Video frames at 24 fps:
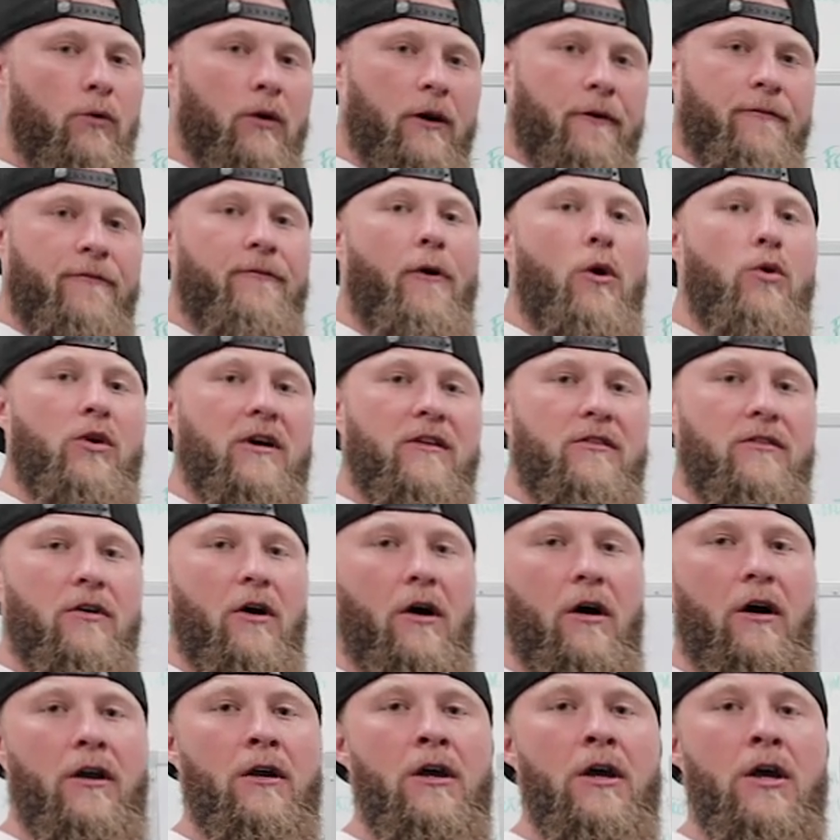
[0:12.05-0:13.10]
wanna focus
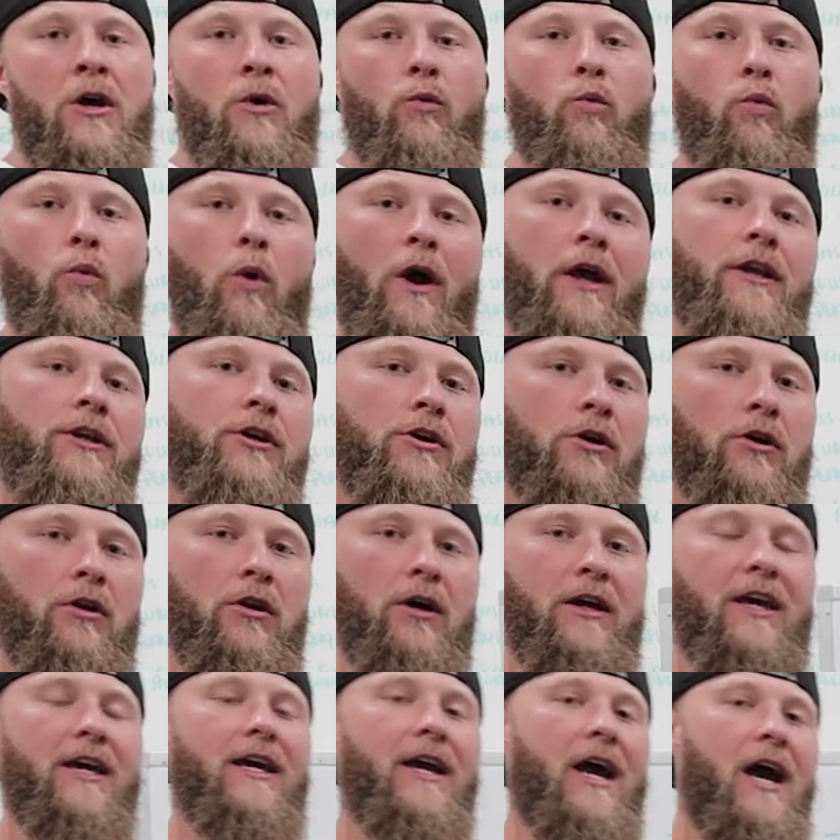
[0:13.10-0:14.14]
on when you're
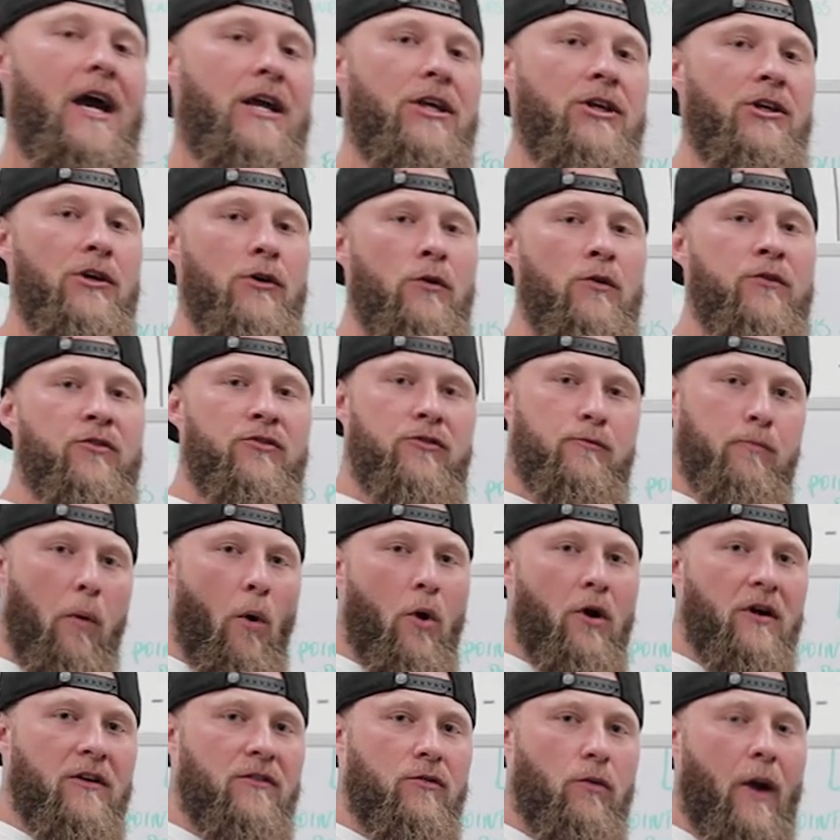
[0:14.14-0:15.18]
looking at youth
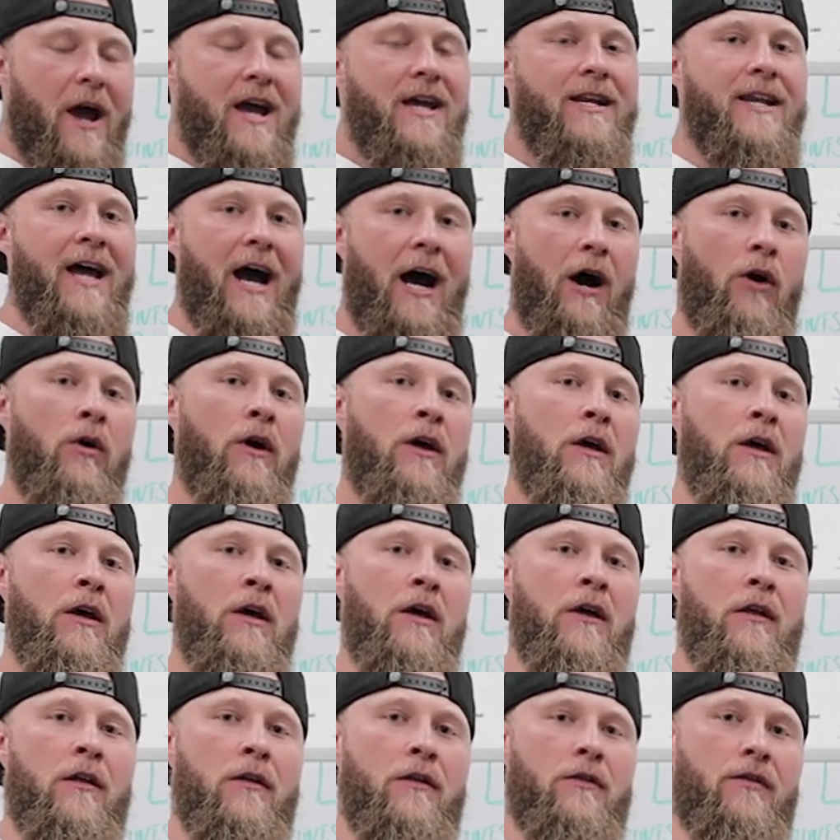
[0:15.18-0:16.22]
sports, right? Now,
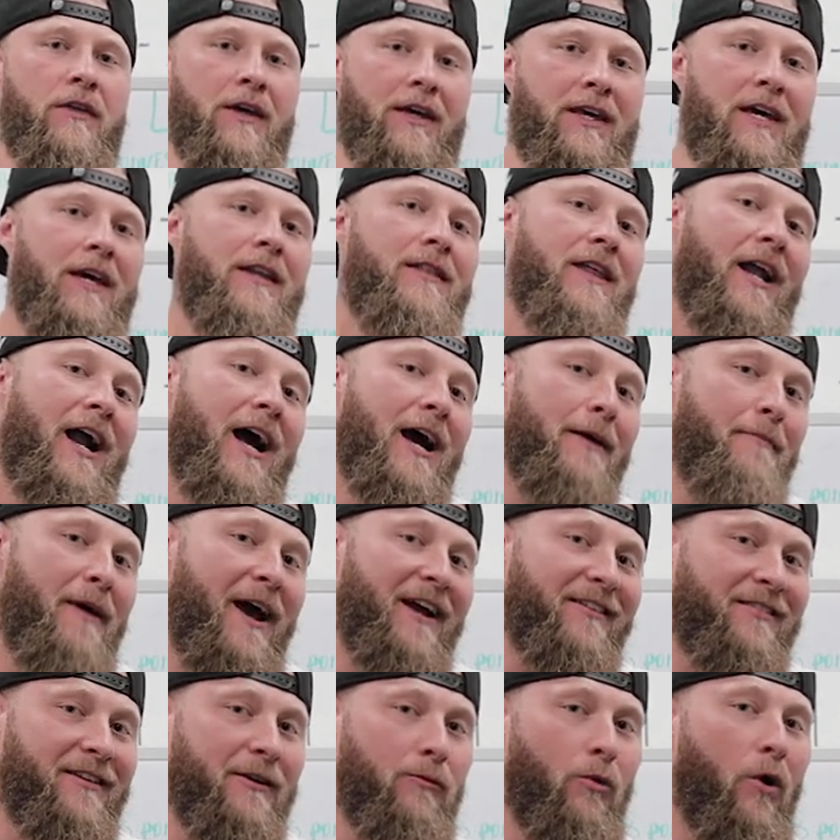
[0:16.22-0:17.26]
the kid that I'm
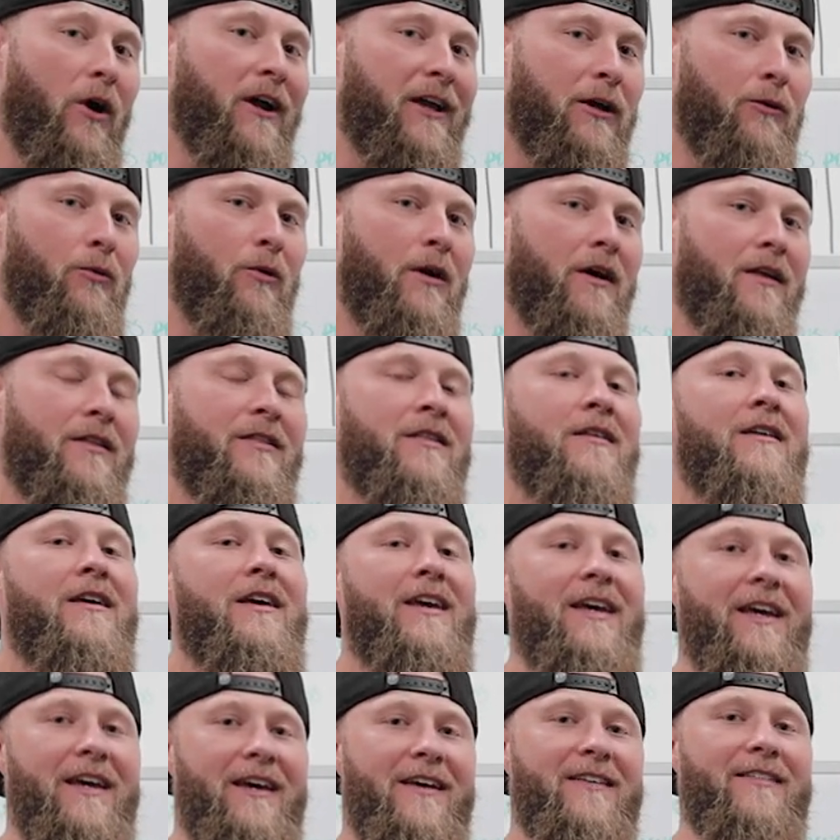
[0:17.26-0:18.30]
actually working with
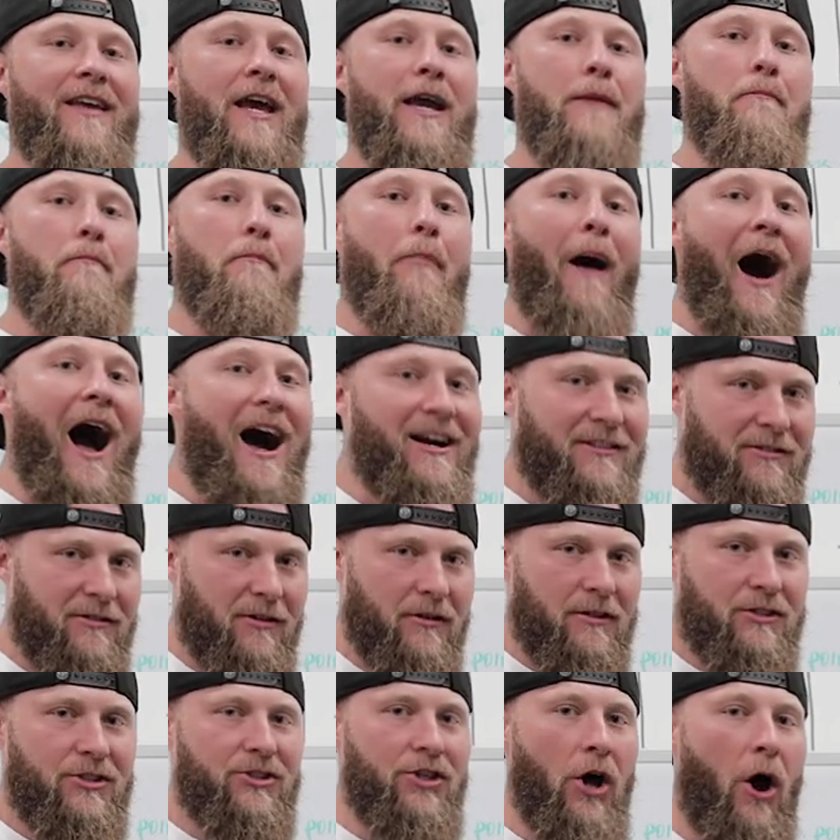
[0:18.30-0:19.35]
is a
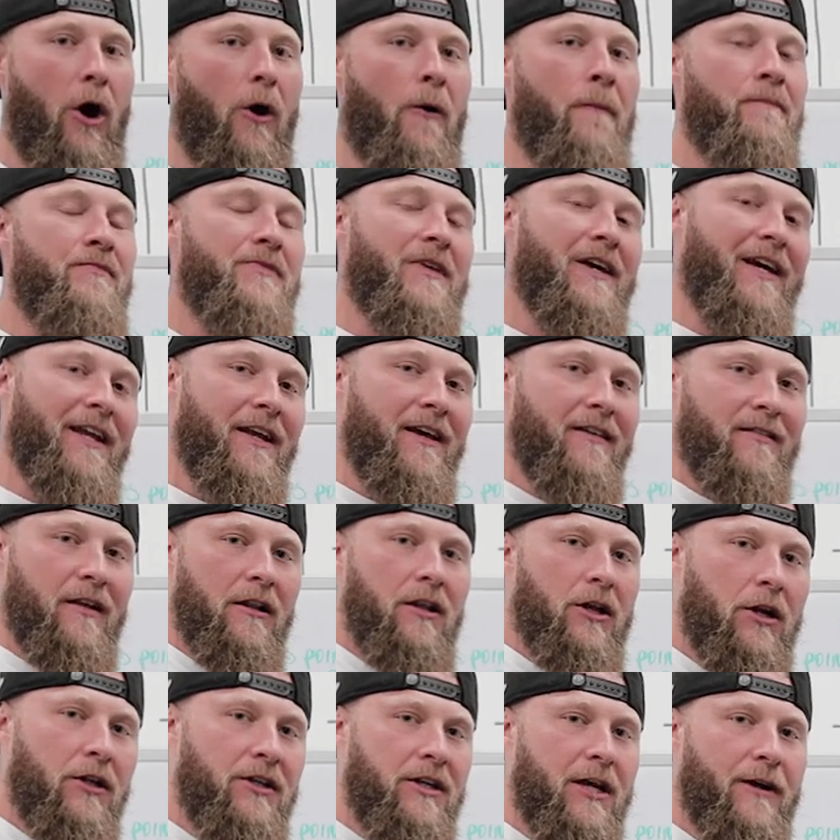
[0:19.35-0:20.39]
boxer, so it is a
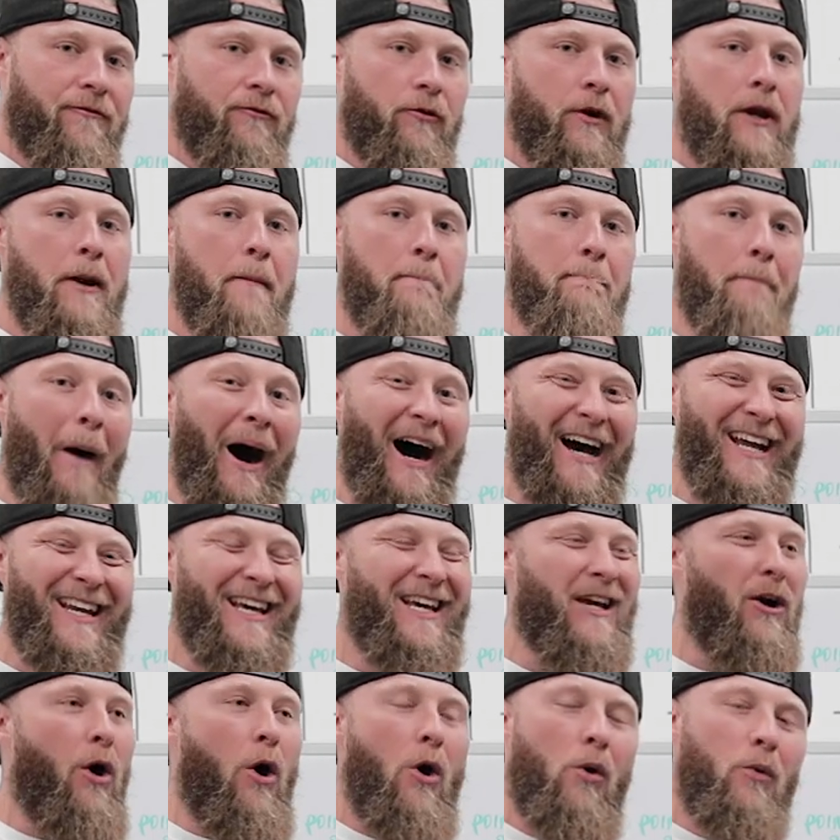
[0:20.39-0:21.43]
little different, but
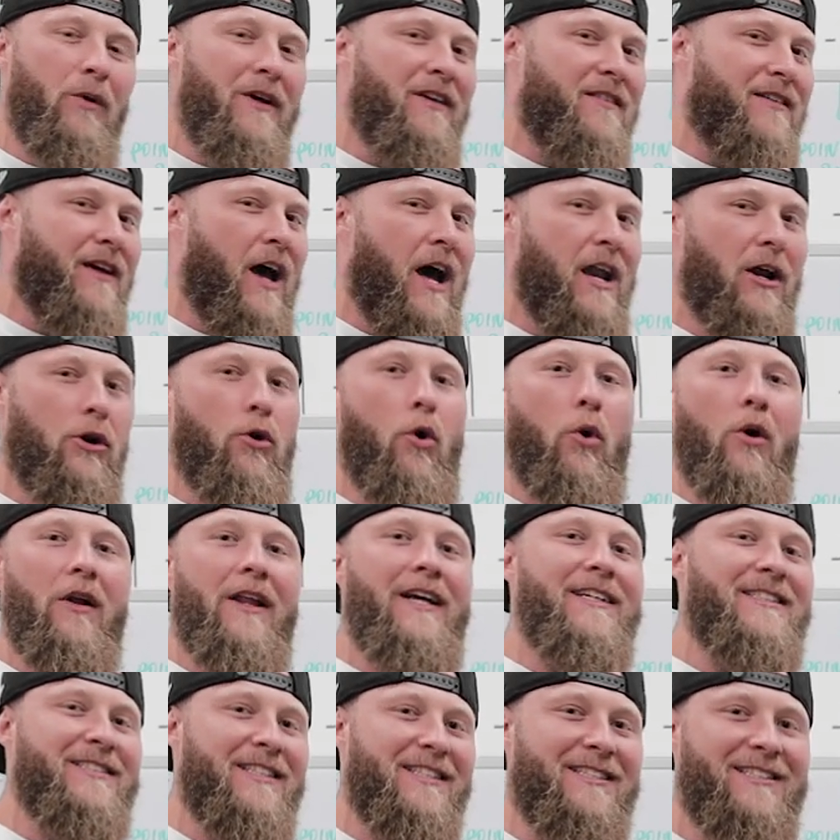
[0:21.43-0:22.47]
it always kind of
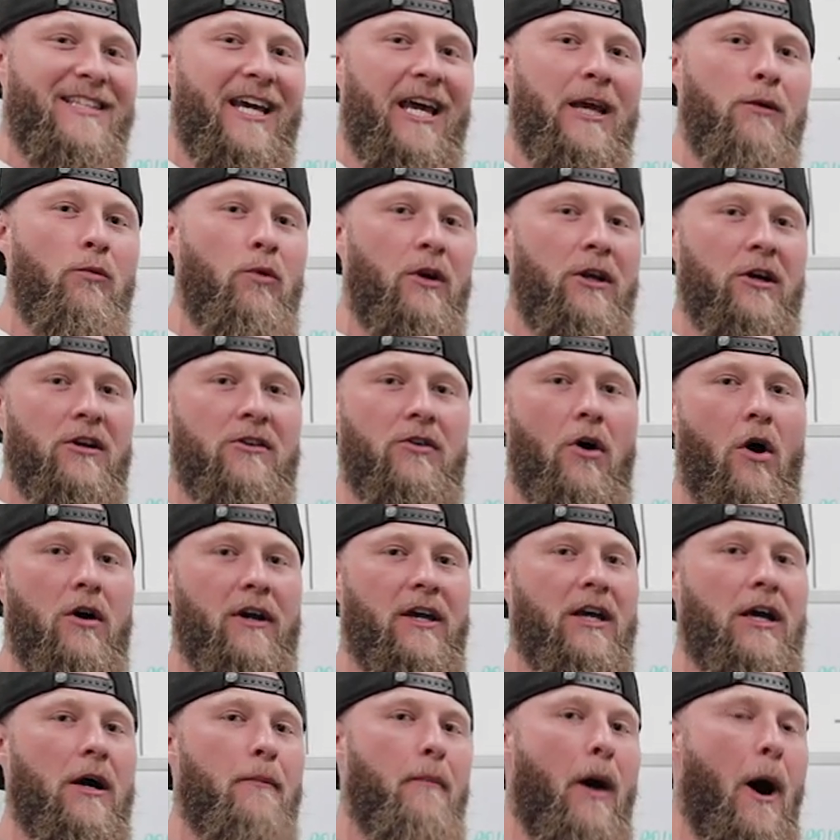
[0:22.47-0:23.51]
correlates the same when you're
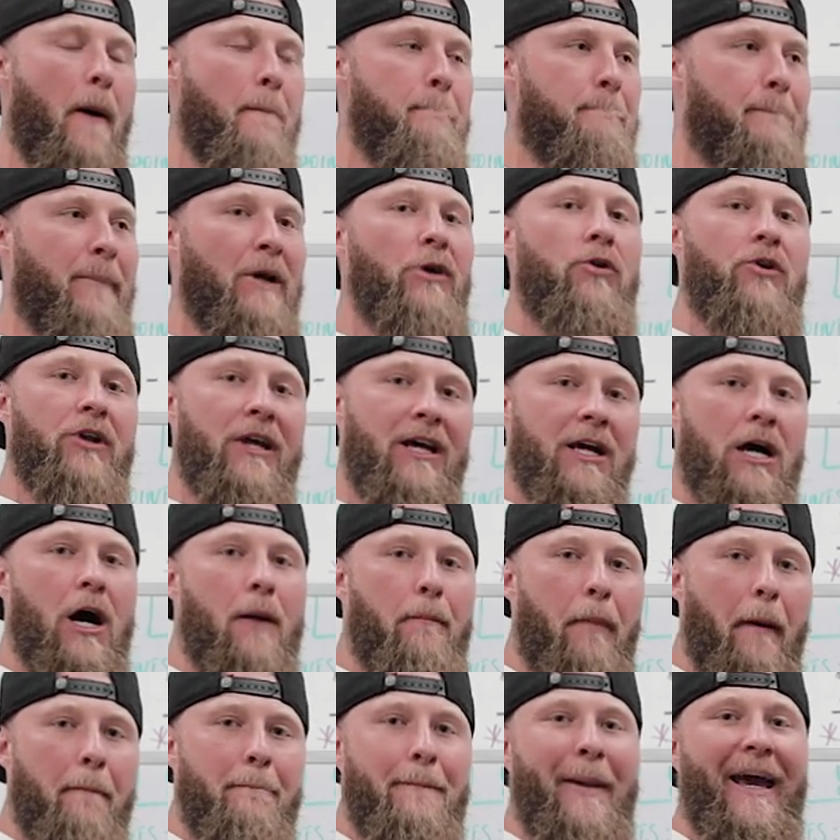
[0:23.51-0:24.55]
talking about building
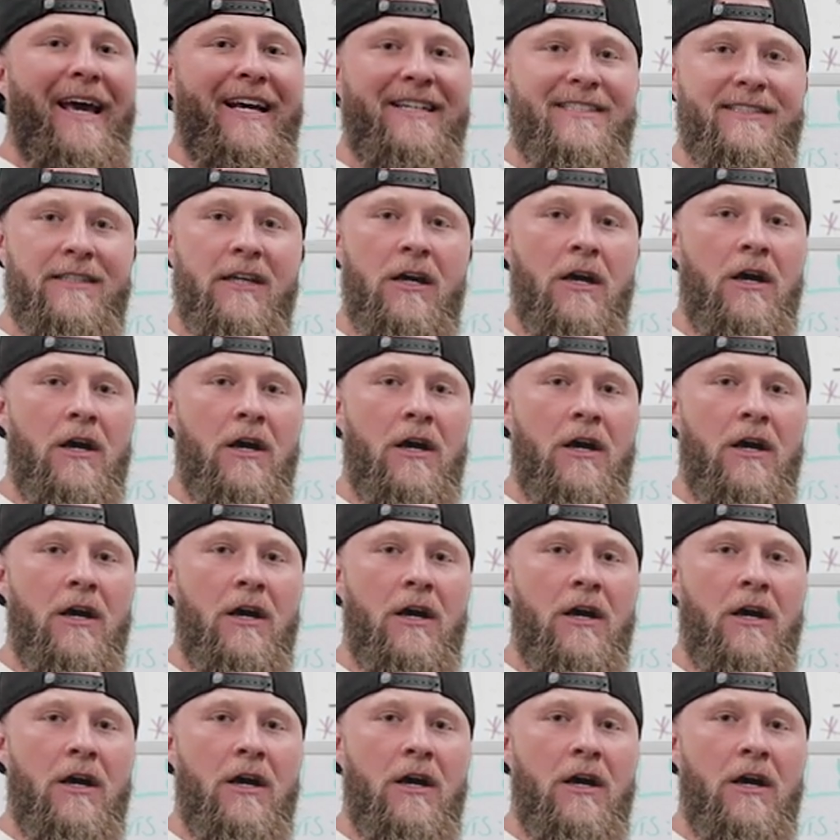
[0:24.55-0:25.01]
up a base